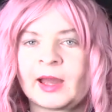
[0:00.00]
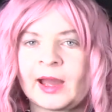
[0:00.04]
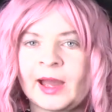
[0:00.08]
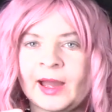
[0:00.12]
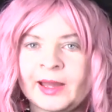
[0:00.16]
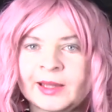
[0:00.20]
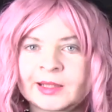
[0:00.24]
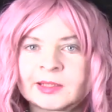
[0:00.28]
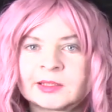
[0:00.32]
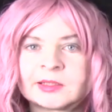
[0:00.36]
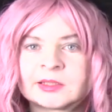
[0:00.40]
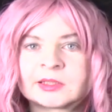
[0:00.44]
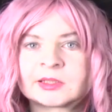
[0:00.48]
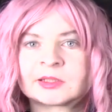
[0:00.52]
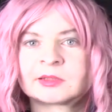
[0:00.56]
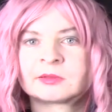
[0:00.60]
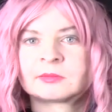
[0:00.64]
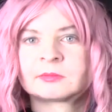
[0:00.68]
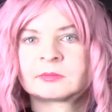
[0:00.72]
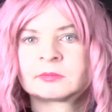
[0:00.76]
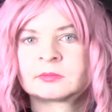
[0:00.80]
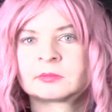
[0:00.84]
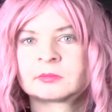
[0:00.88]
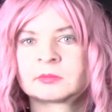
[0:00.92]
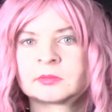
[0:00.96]
and
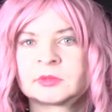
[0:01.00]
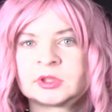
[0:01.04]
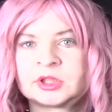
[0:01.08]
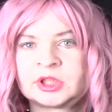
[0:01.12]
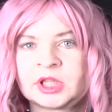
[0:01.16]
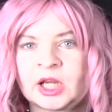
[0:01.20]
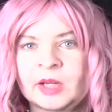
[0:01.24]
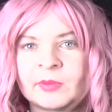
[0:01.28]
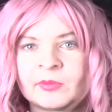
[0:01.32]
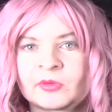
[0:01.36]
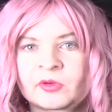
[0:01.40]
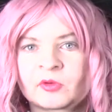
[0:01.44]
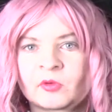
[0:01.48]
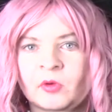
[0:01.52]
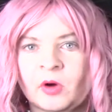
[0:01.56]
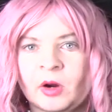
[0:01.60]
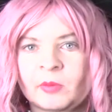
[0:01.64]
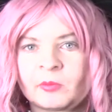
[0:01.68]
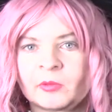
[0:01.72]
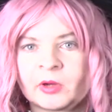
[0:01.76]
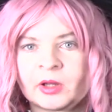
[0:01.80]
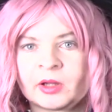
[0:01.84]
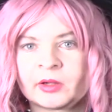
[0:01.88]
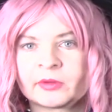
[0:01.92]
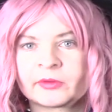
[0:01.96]
James
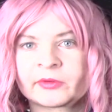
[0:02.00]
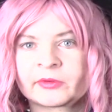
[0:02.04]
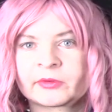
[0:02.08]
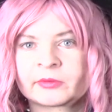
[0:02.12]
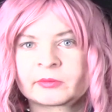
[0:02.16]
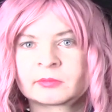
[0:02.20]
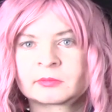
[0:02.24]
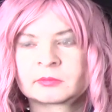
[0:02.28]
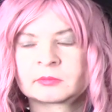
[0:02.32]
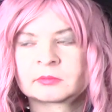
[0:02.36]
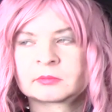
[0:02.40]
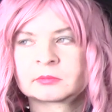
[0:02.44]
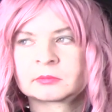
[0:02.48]
Cromwell's